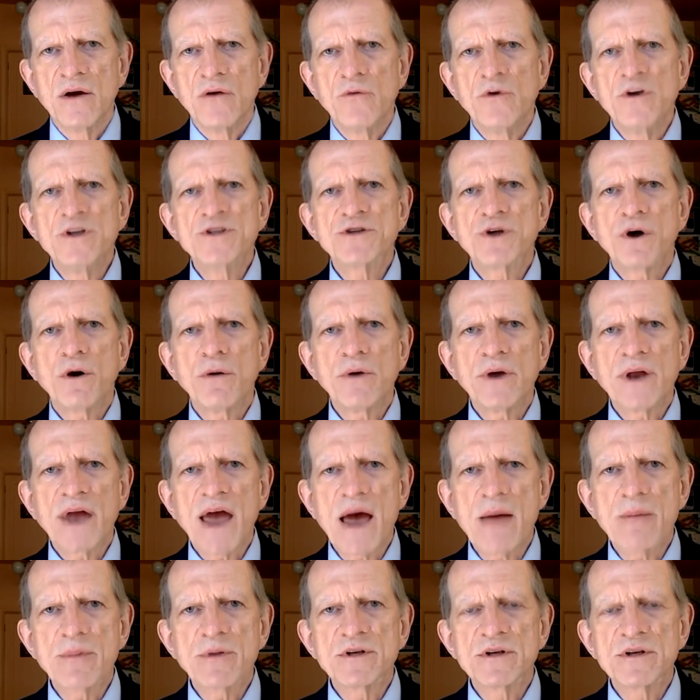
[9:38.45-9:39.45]
We saw what
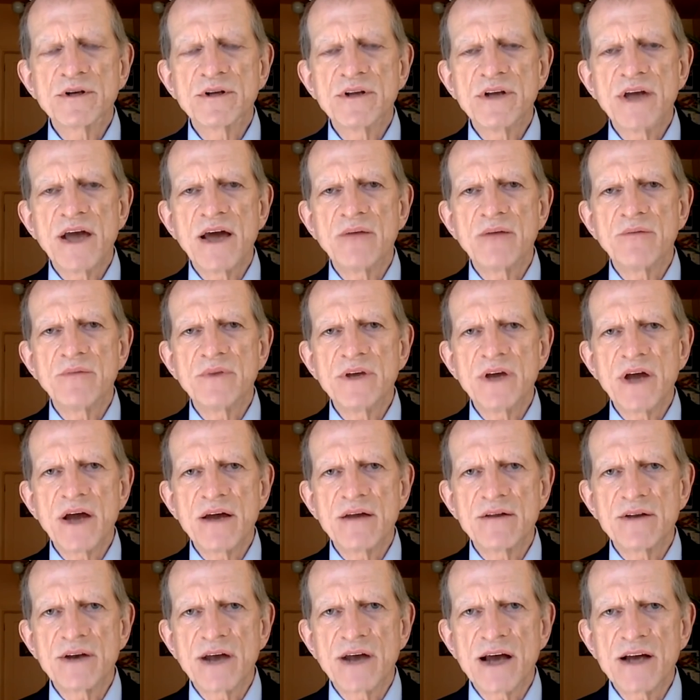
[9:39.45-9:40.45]
happened to the
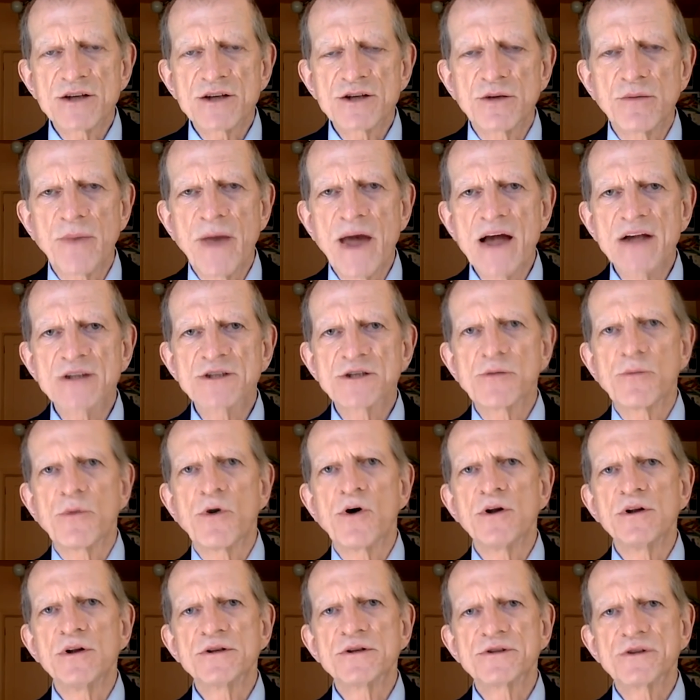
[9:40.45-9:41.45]
NBA, the National
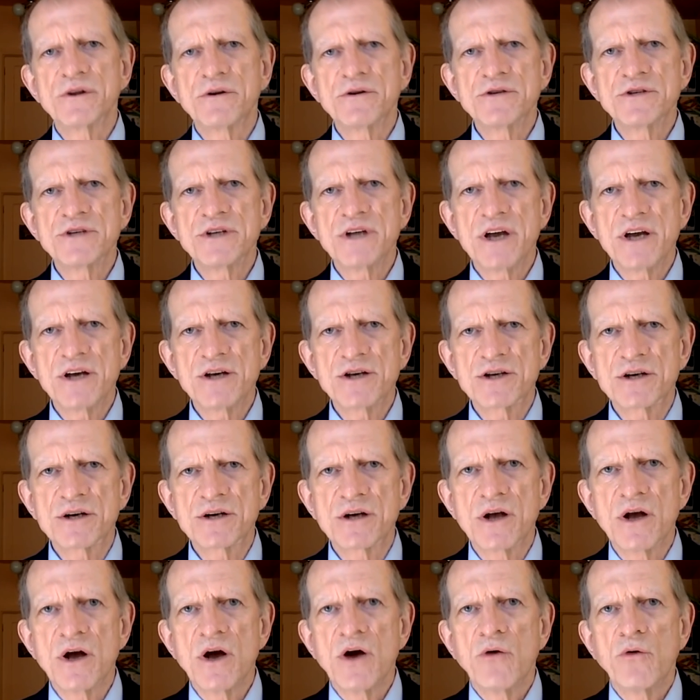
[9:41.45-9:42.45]
Basketball Association,